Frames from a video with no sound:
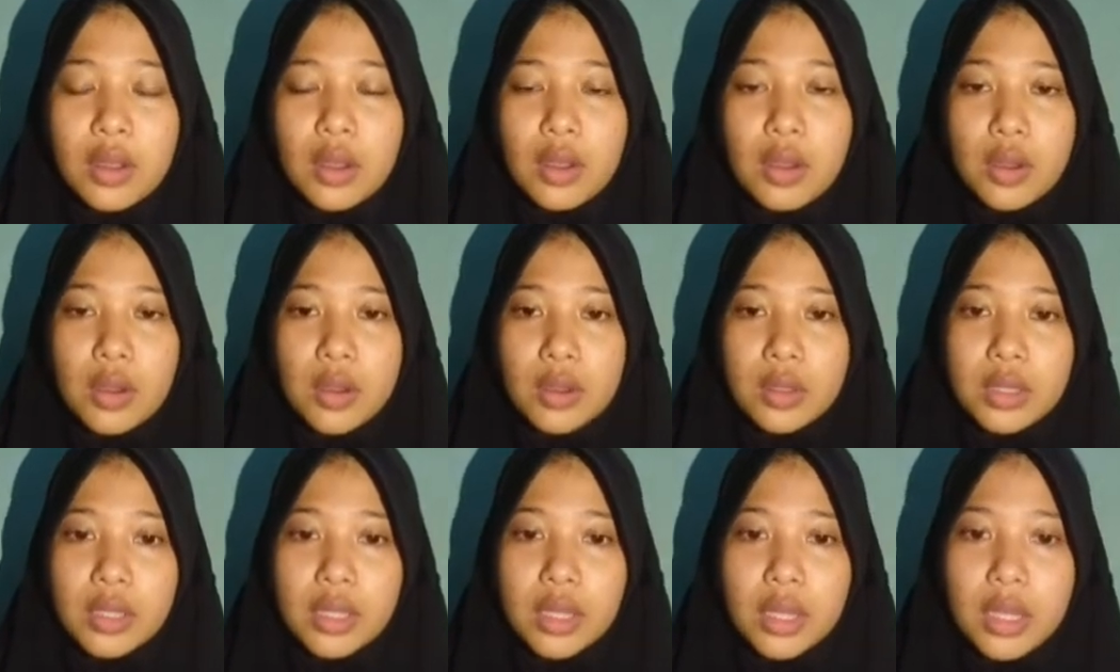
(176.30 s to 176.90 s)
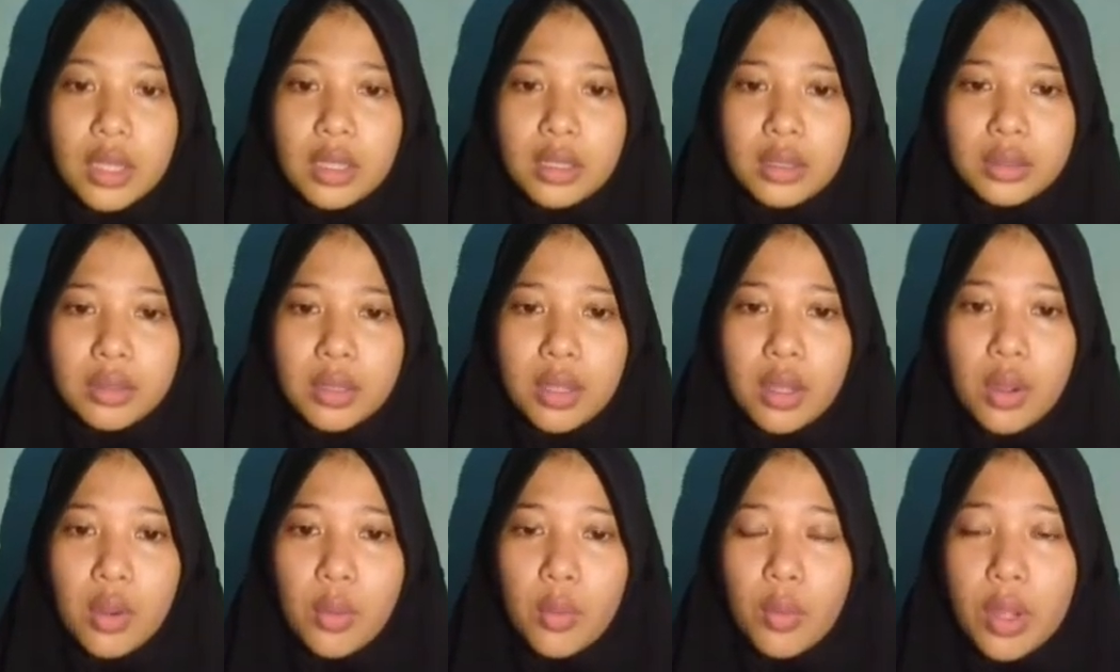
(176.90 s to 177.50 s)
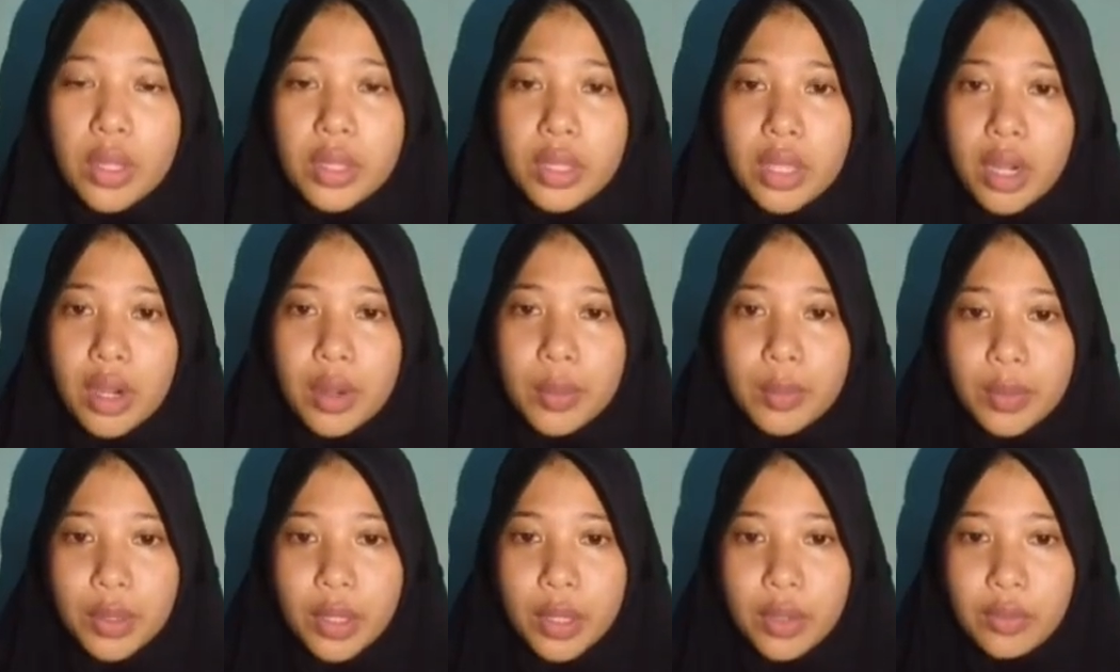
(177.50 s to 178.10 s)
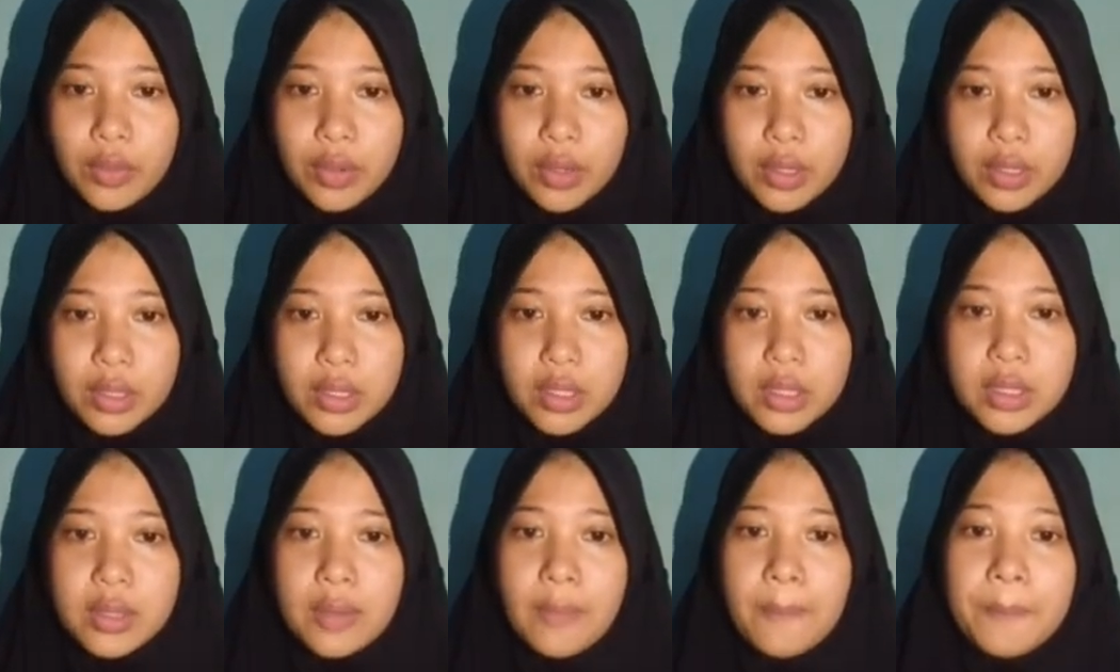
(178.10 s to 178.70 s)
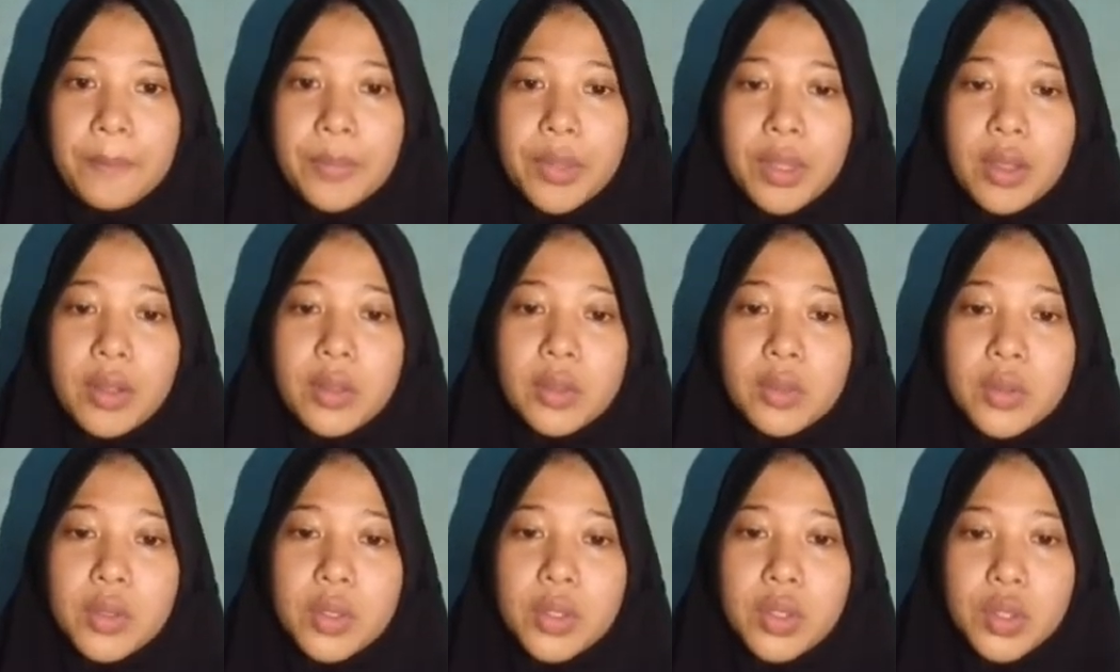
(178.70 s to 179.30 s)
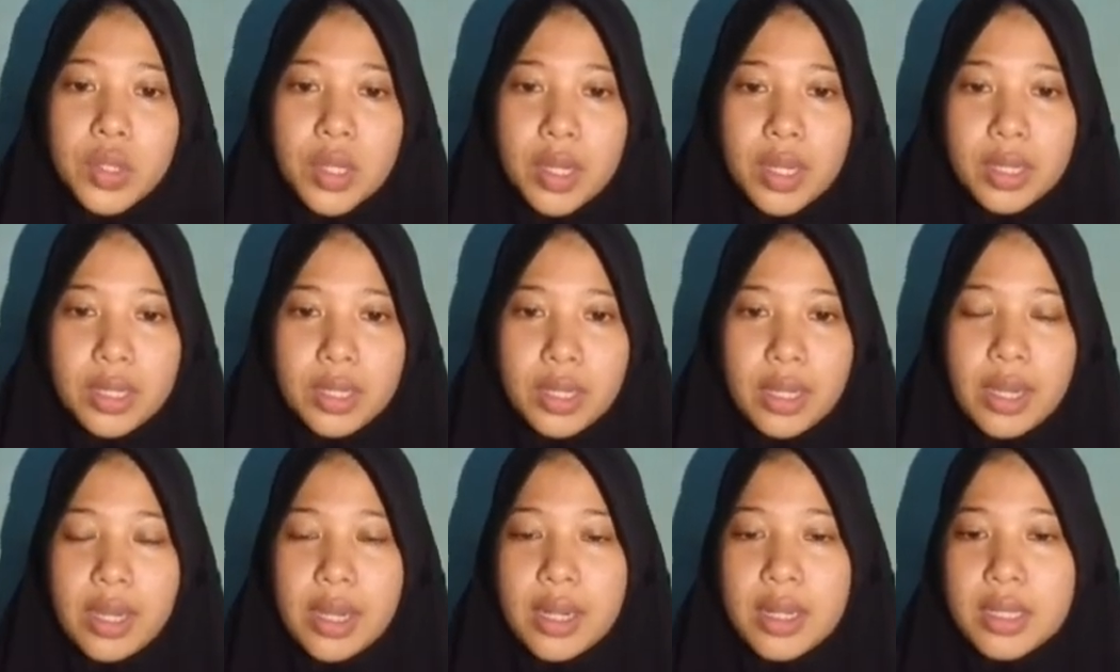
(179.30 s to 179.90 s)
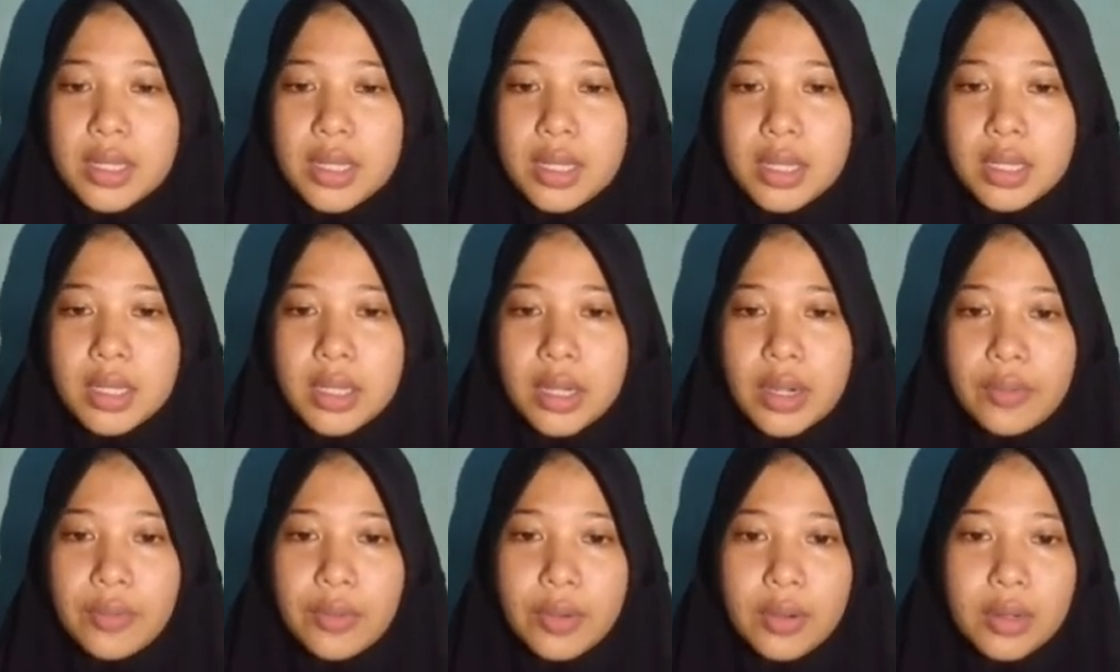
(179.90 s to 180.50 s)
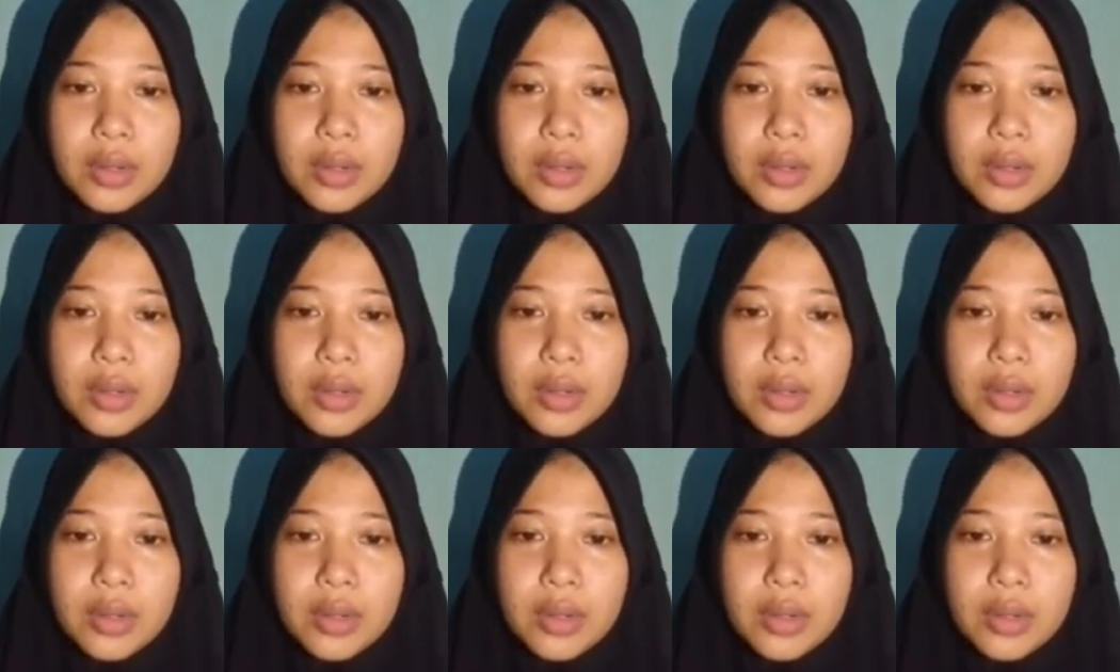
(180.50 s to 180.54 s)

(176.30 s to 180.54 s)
Okay, what are modifiers? To start, here's a